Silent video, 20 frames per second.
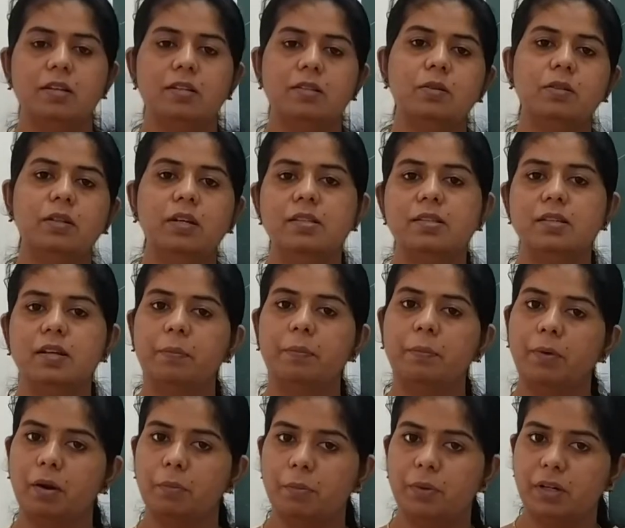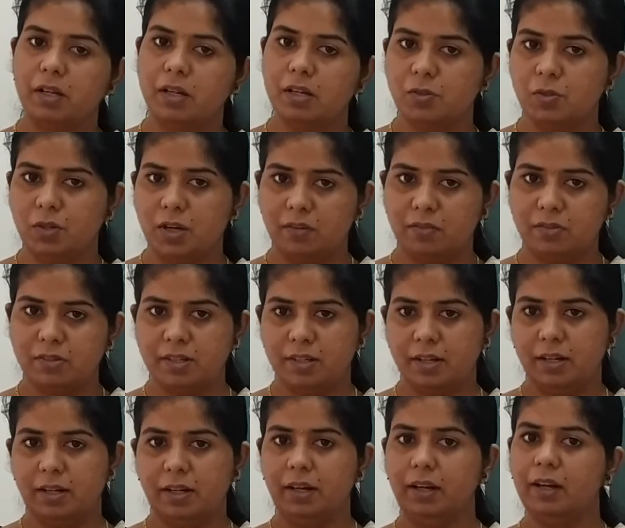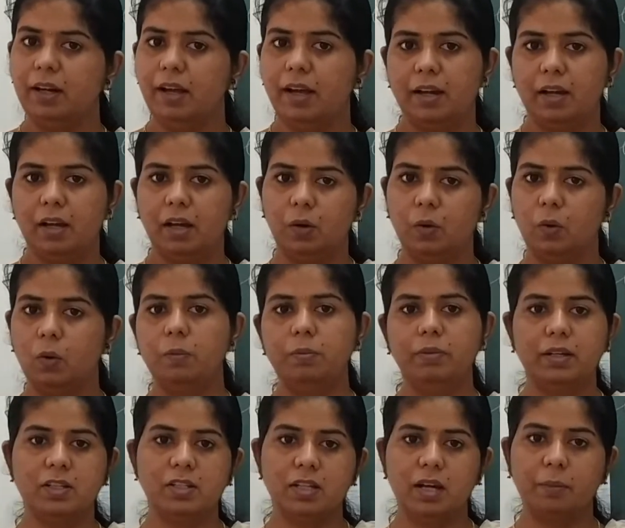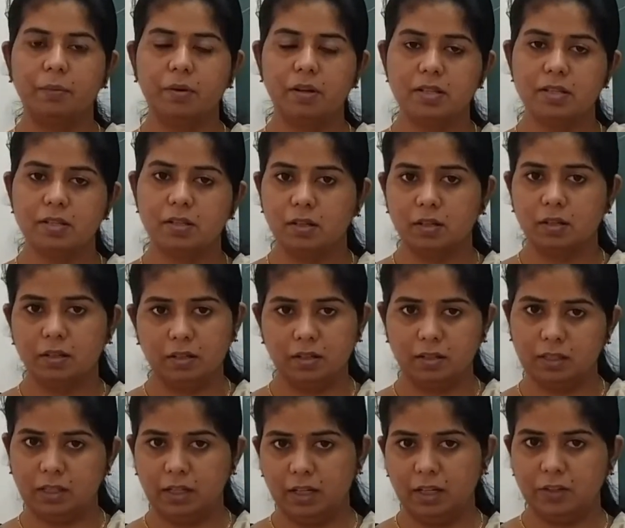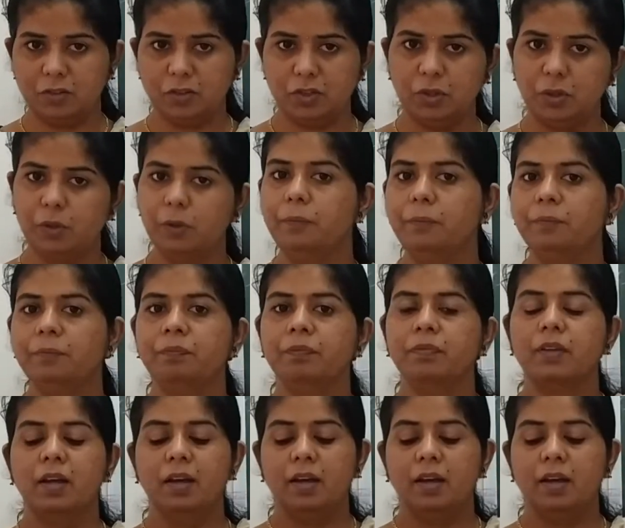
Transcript: So these are the properties you have studied, and I hope the chapter is clear to you.